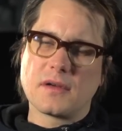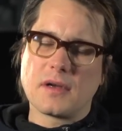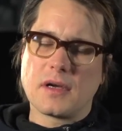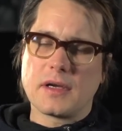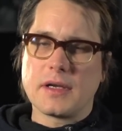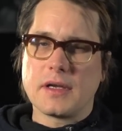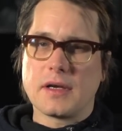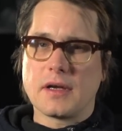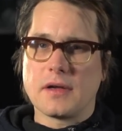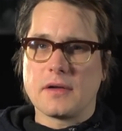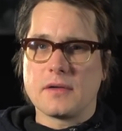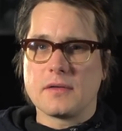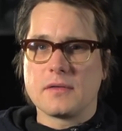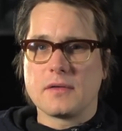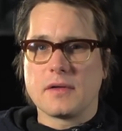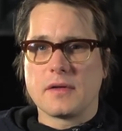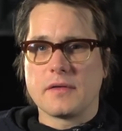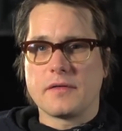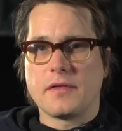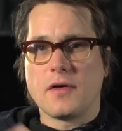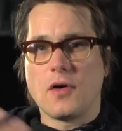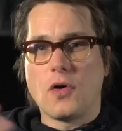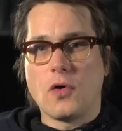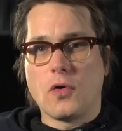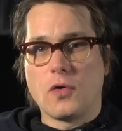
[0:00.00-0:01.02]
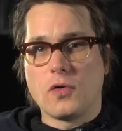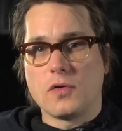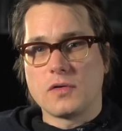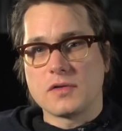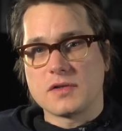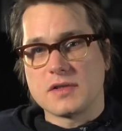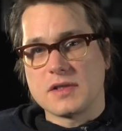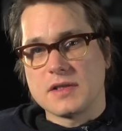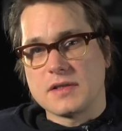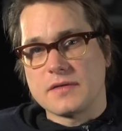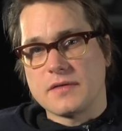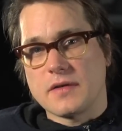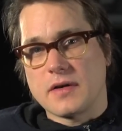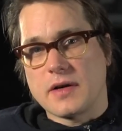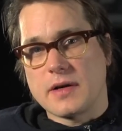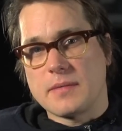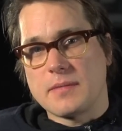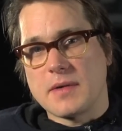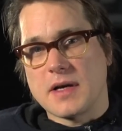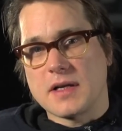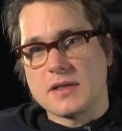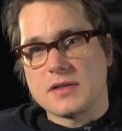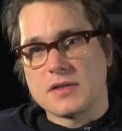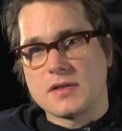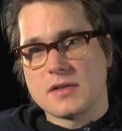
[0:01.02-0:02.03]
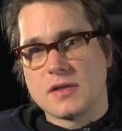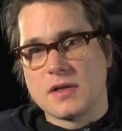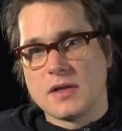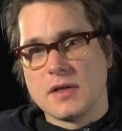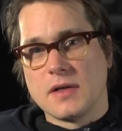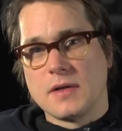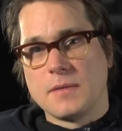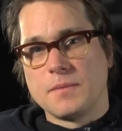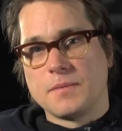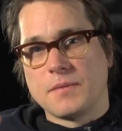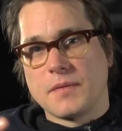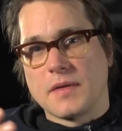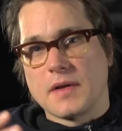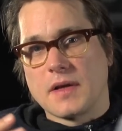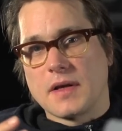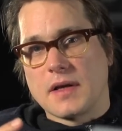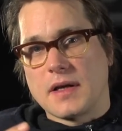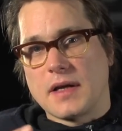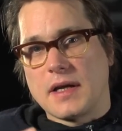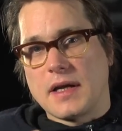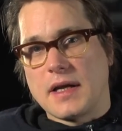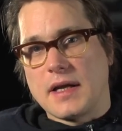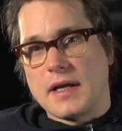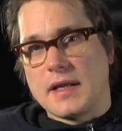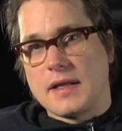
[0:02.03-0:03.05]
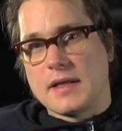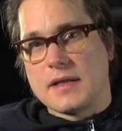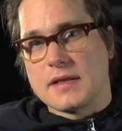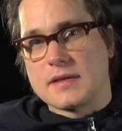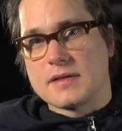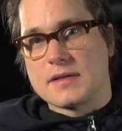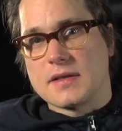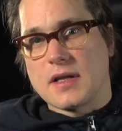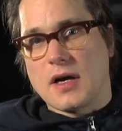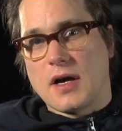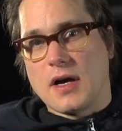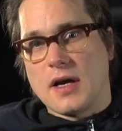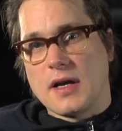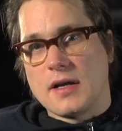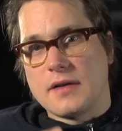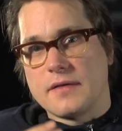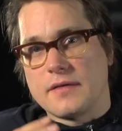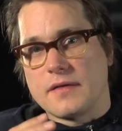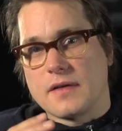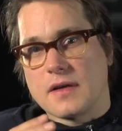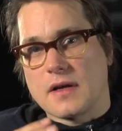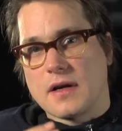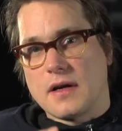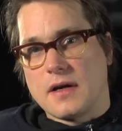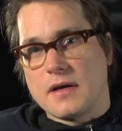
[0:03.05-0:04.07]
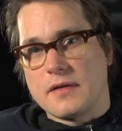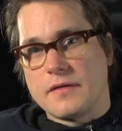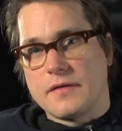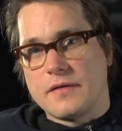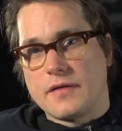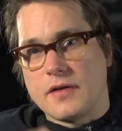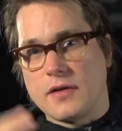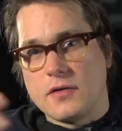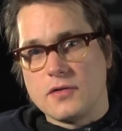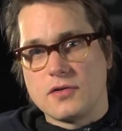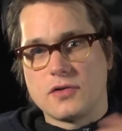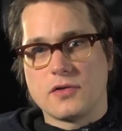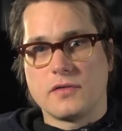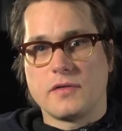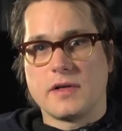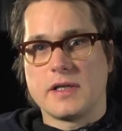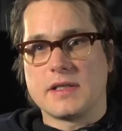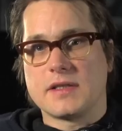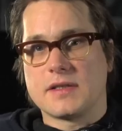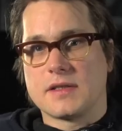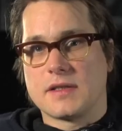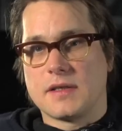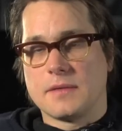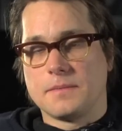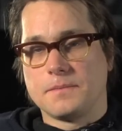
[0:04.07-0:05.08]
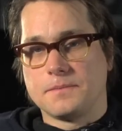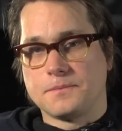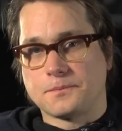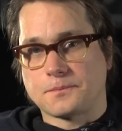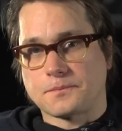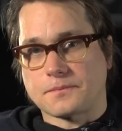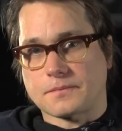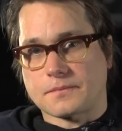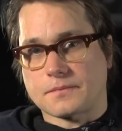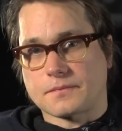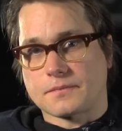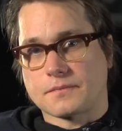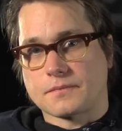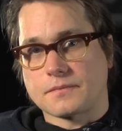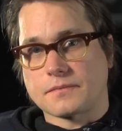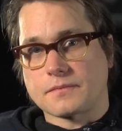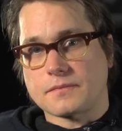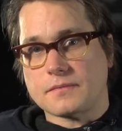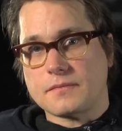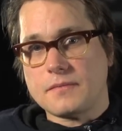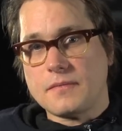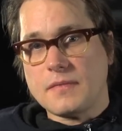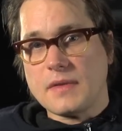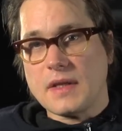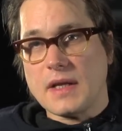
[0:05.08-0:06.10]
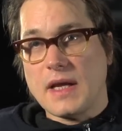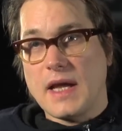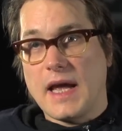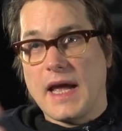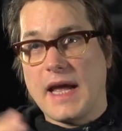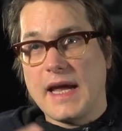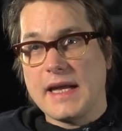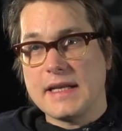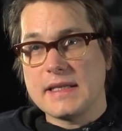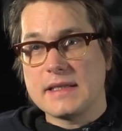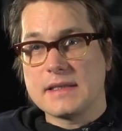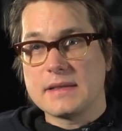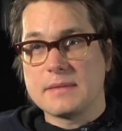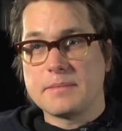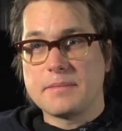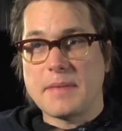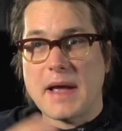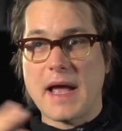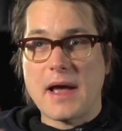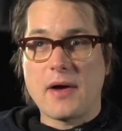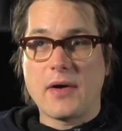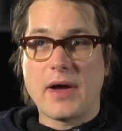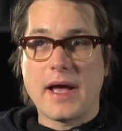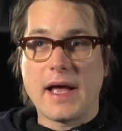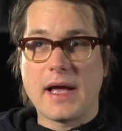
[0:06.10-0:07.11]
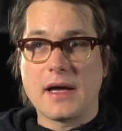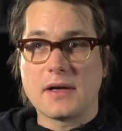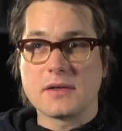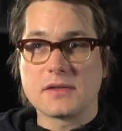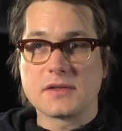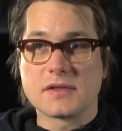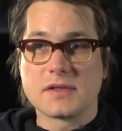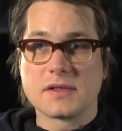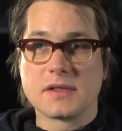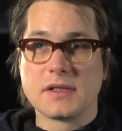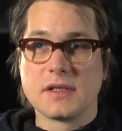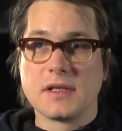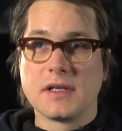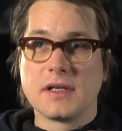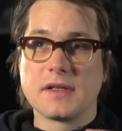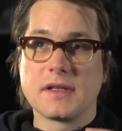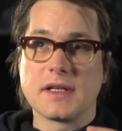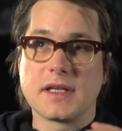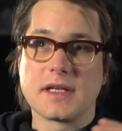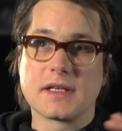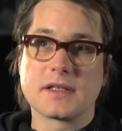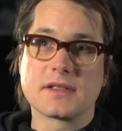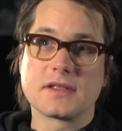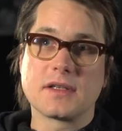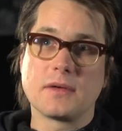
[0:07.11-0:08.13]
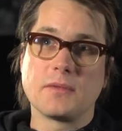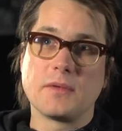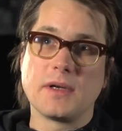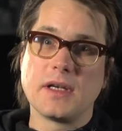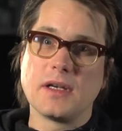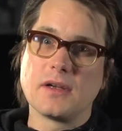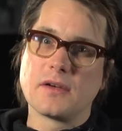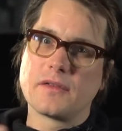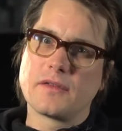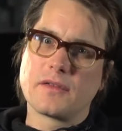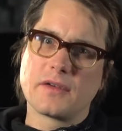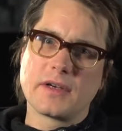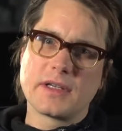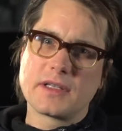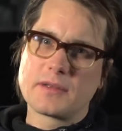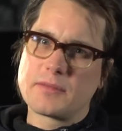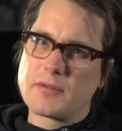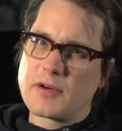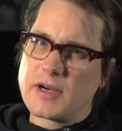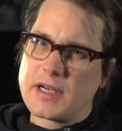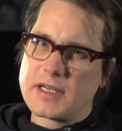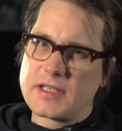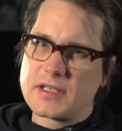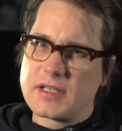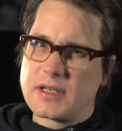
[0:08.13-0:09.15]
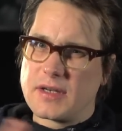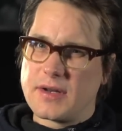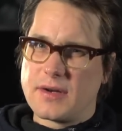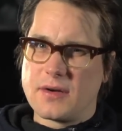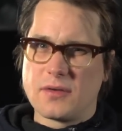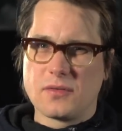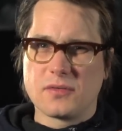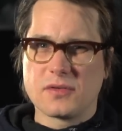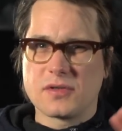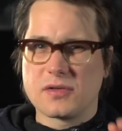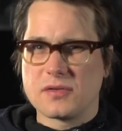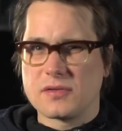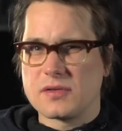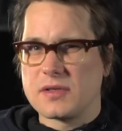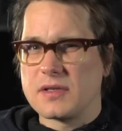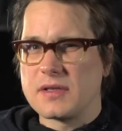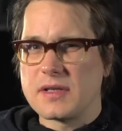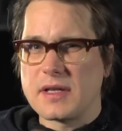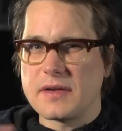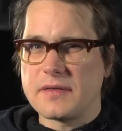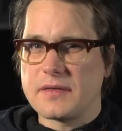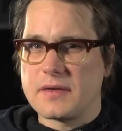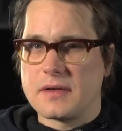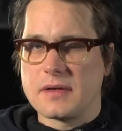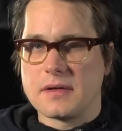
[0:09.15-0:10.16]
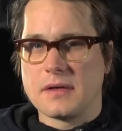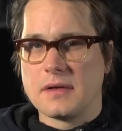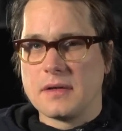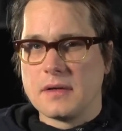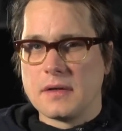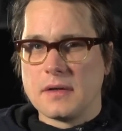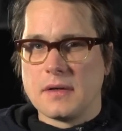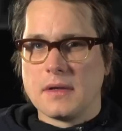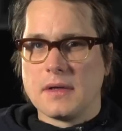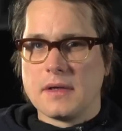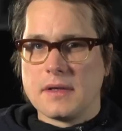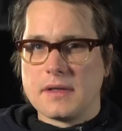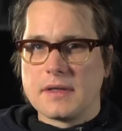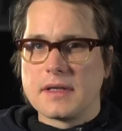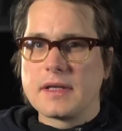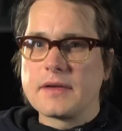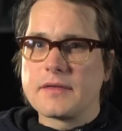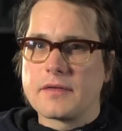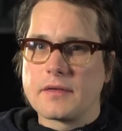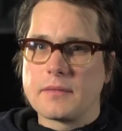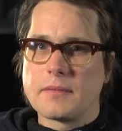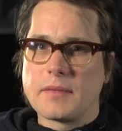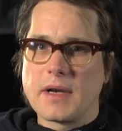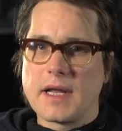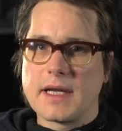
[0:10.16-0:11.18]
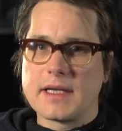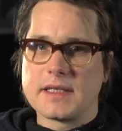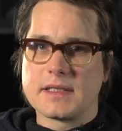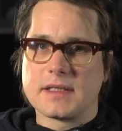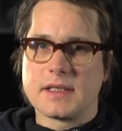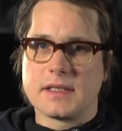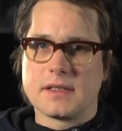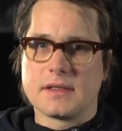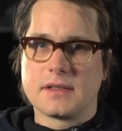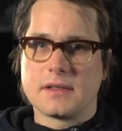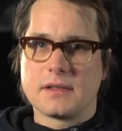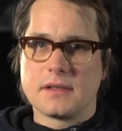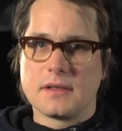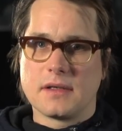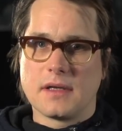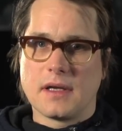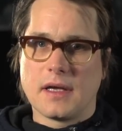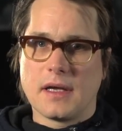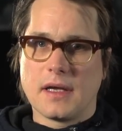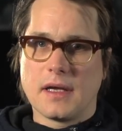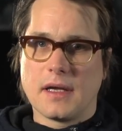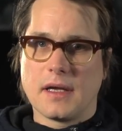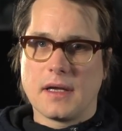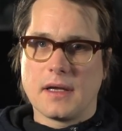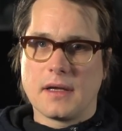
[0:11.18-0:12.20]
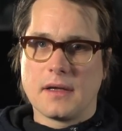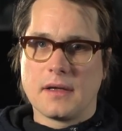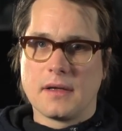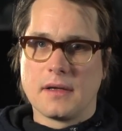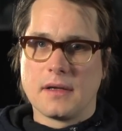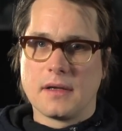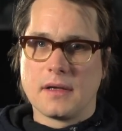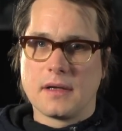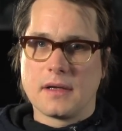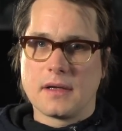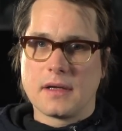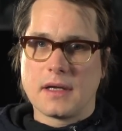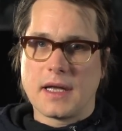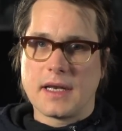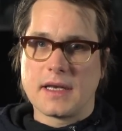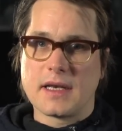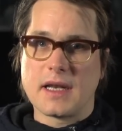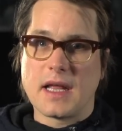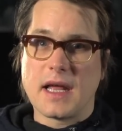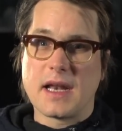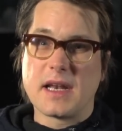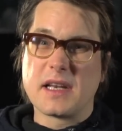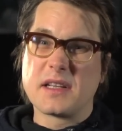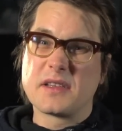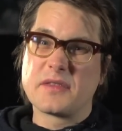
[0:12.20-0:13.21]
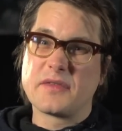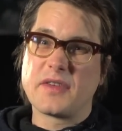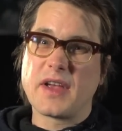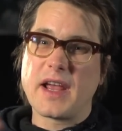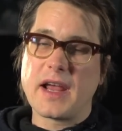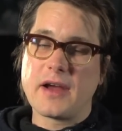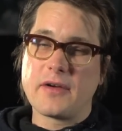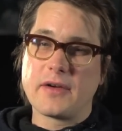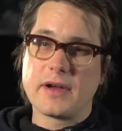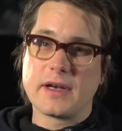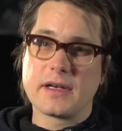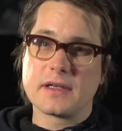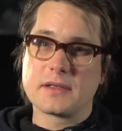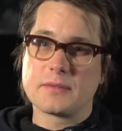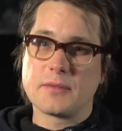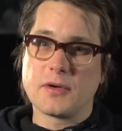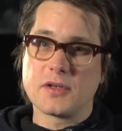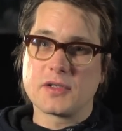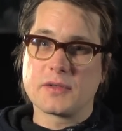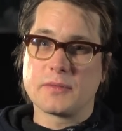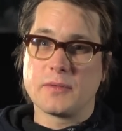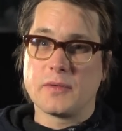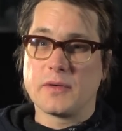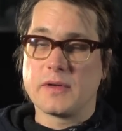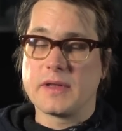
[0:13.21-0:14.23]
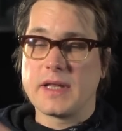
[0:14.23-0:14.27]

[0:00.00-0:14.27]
you know, the horse is very much in the style of the kind of futurist and Bauhaus things. So we look for inspiration in all sorts of different places, and as varied as possible.